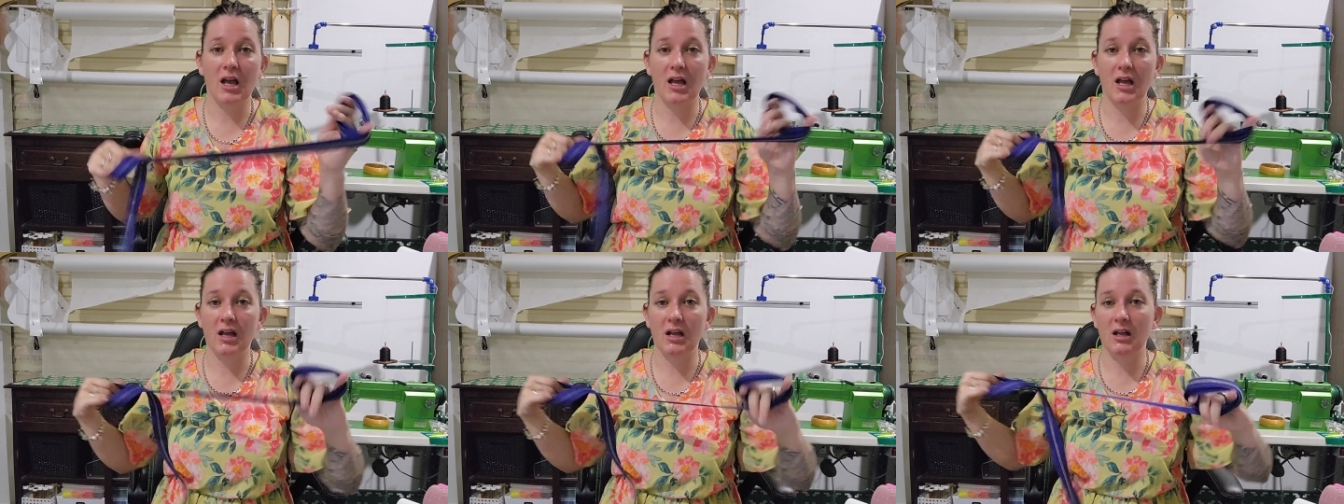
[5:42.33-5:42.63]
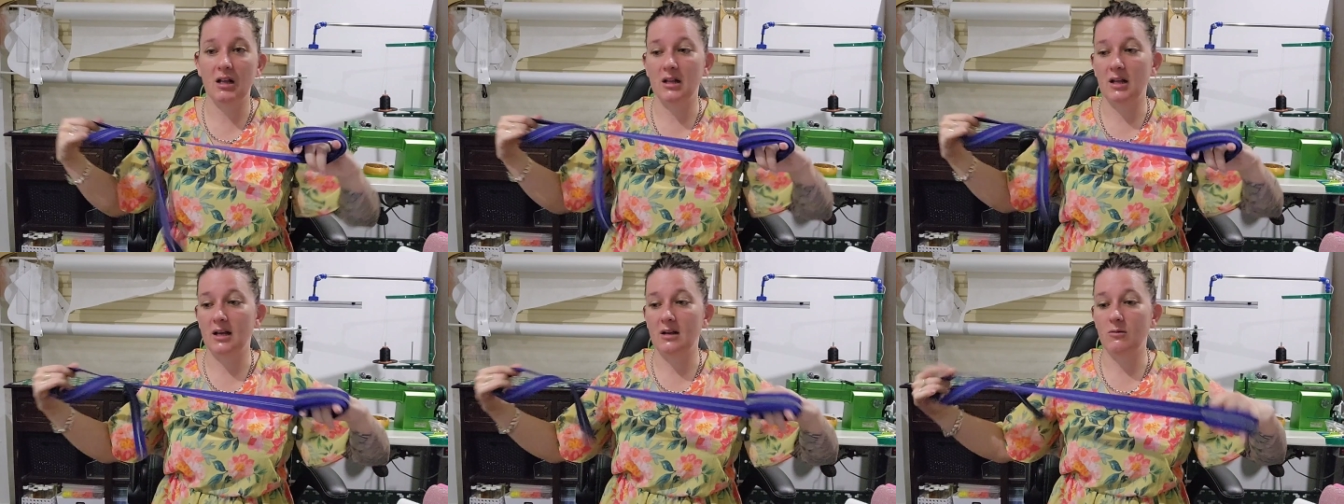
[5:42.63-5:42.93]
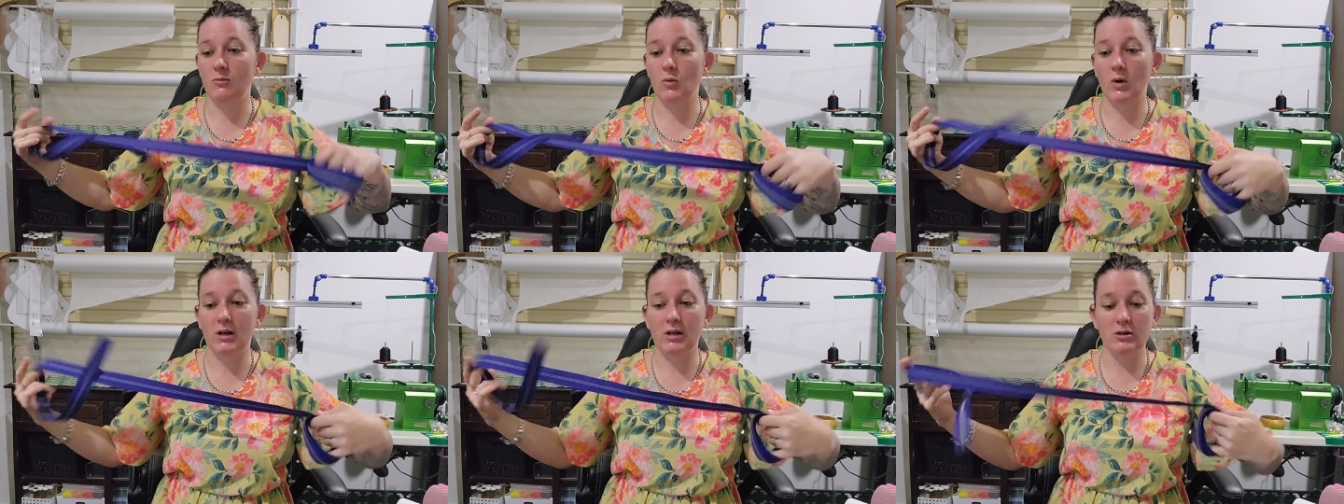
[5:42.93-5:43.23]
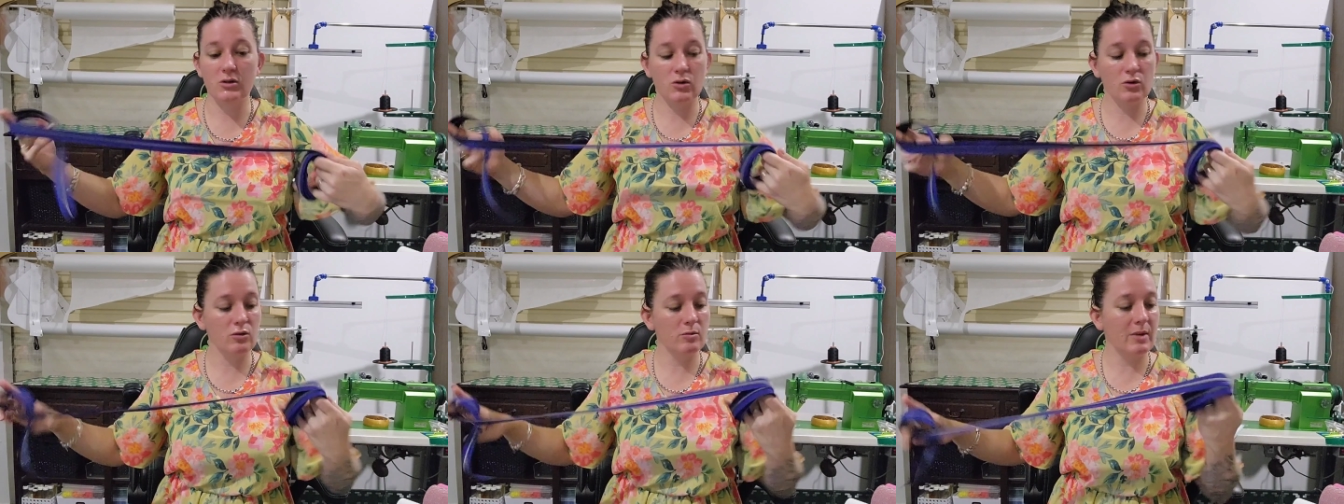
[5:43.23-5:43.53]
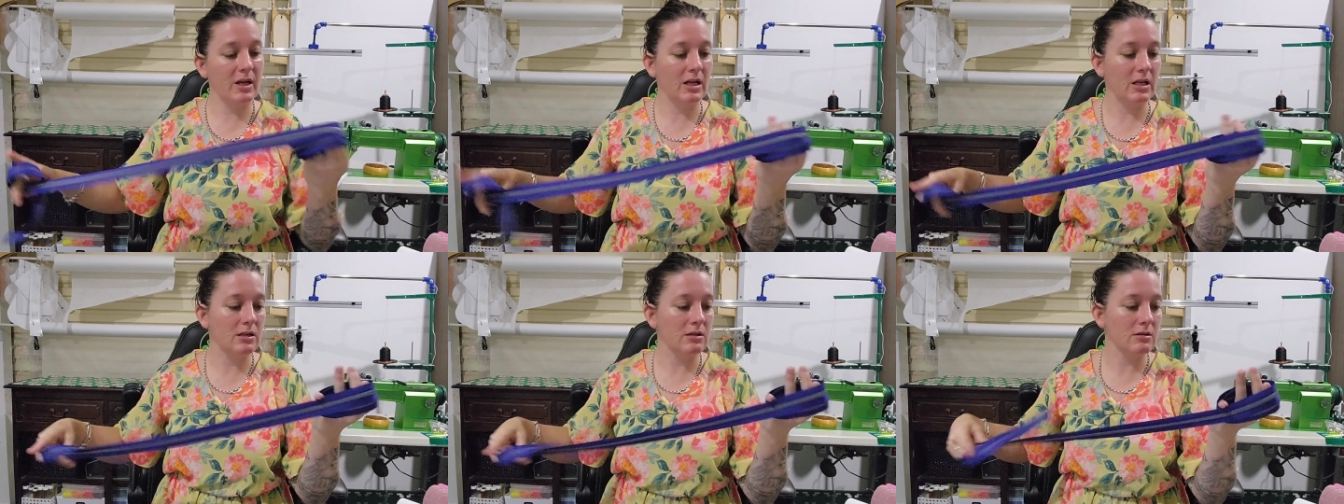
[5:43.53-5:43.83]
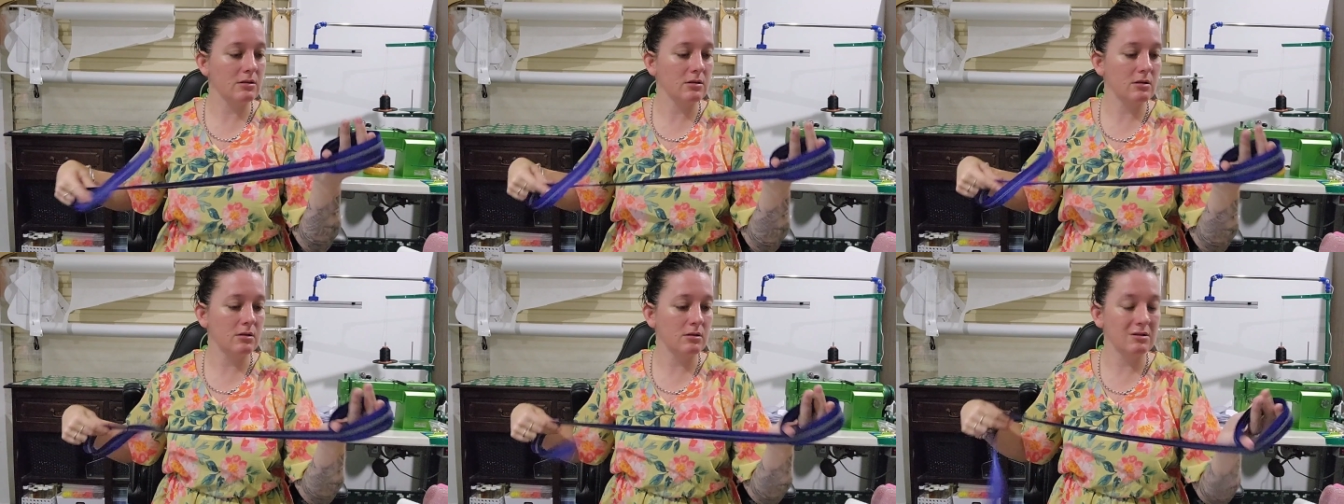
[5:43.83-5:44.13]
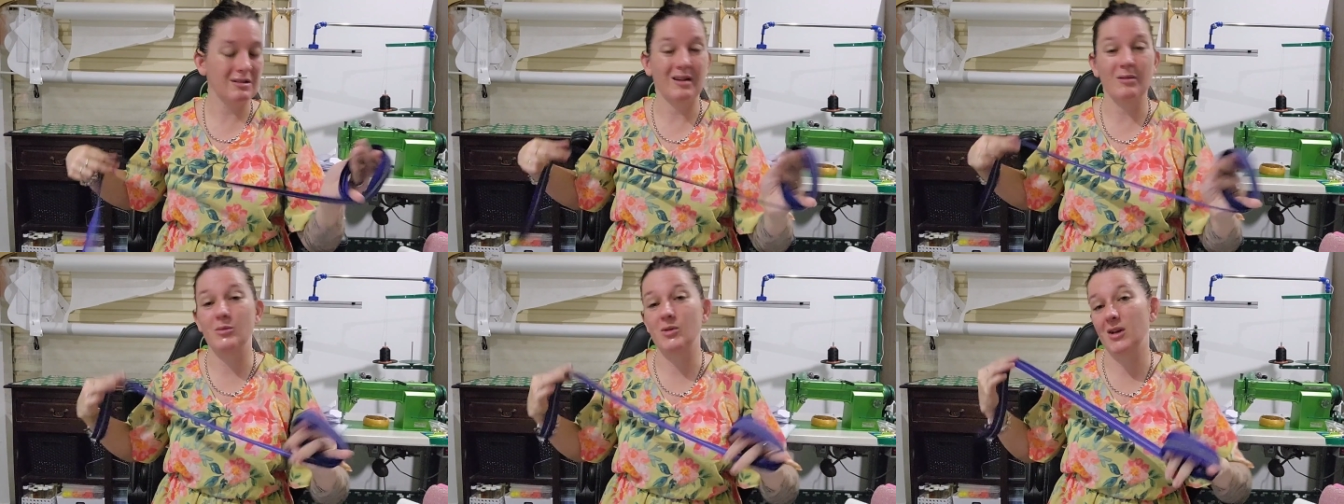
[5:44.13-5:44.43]
in like 1 and 2 meters,
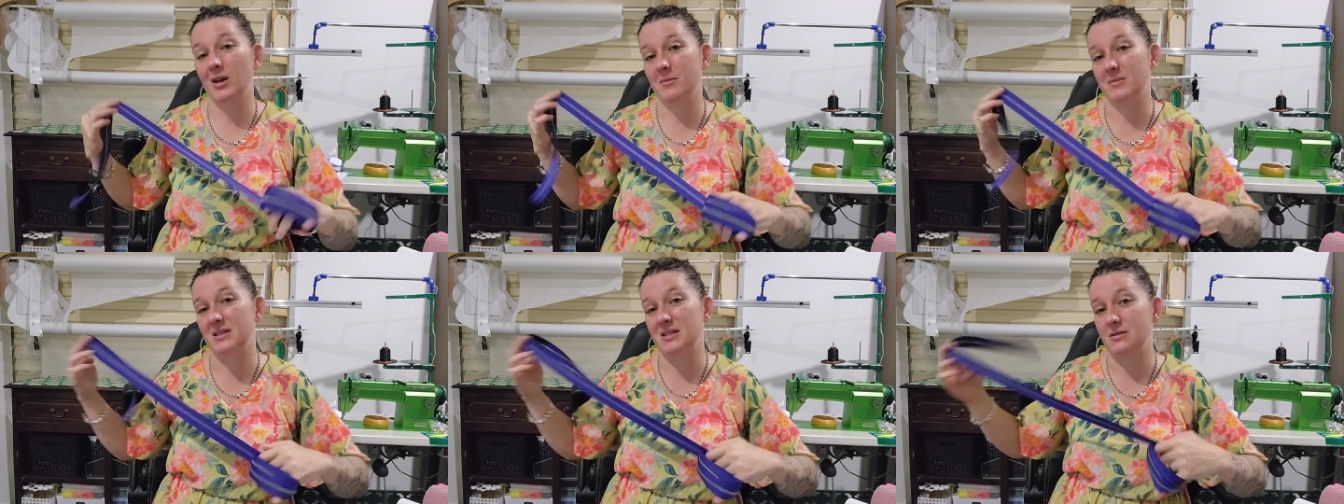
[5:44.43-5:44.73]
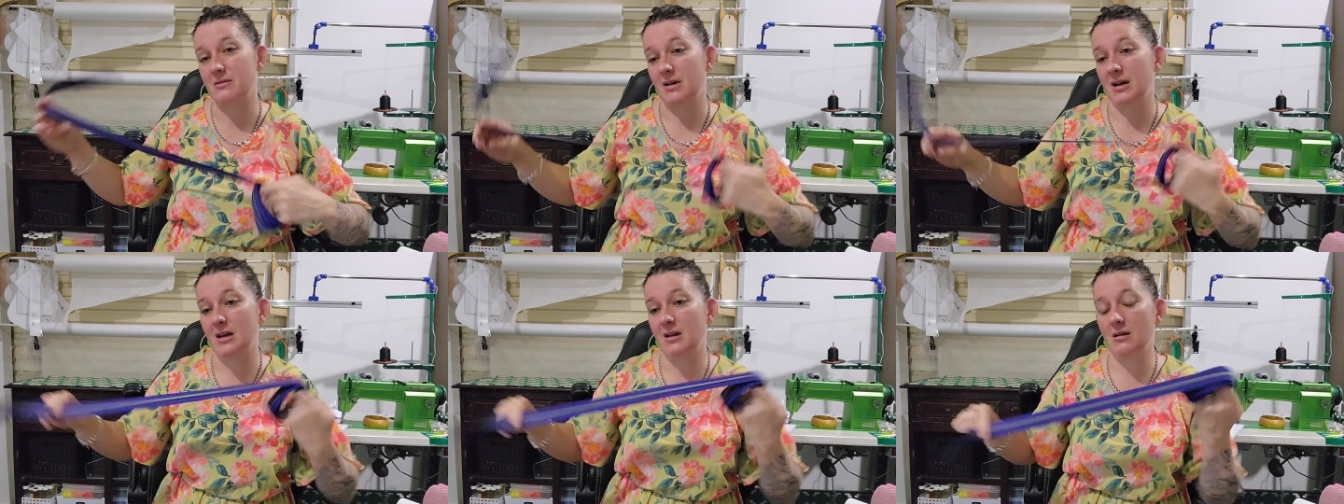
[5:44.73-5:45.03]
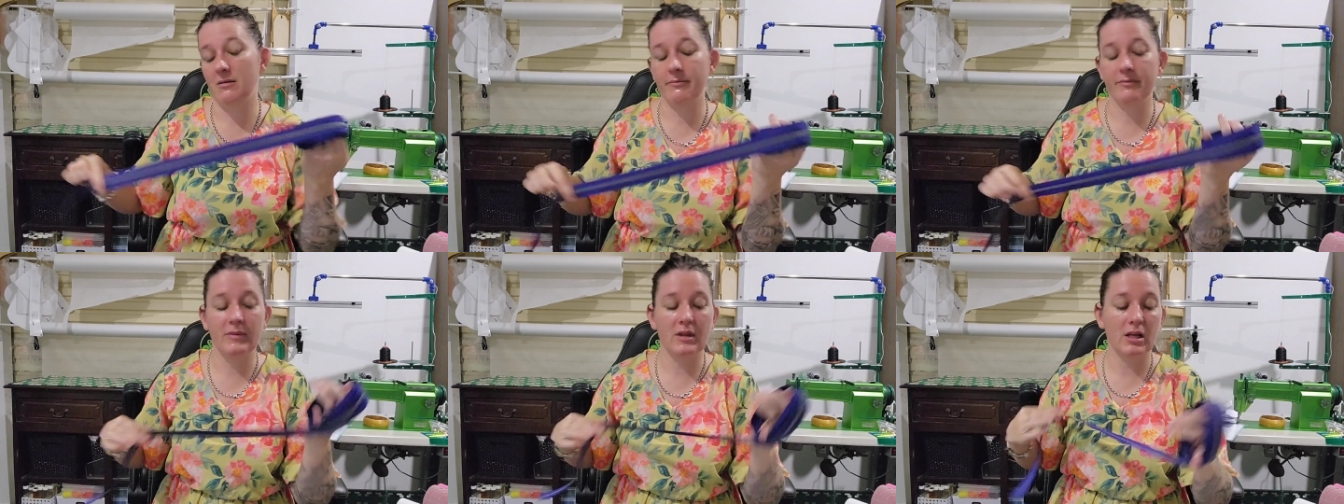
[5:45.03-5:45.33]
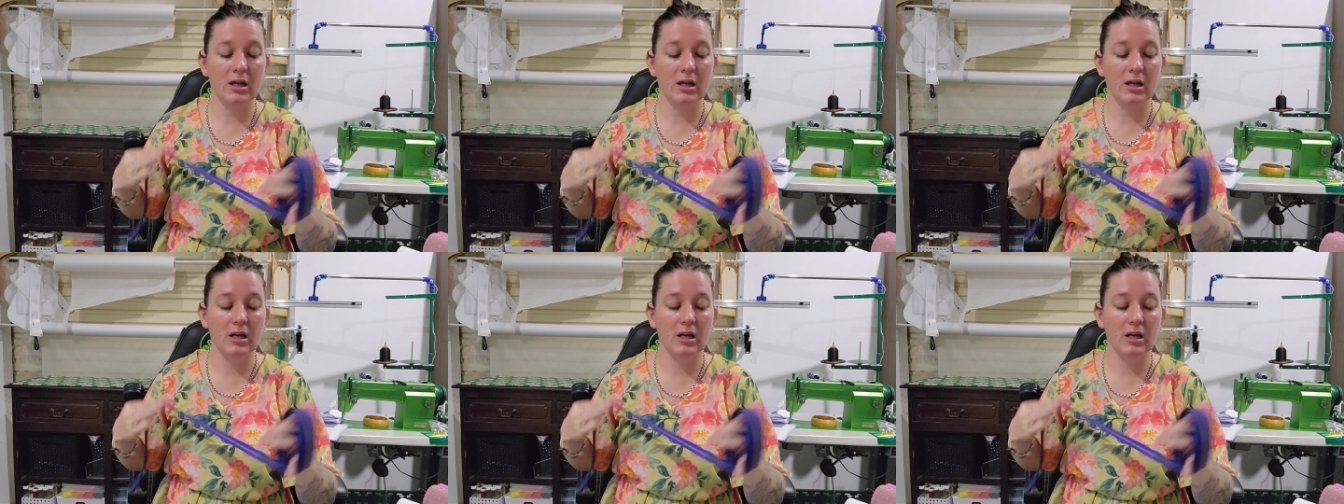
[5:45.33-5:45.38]
sometimes 3.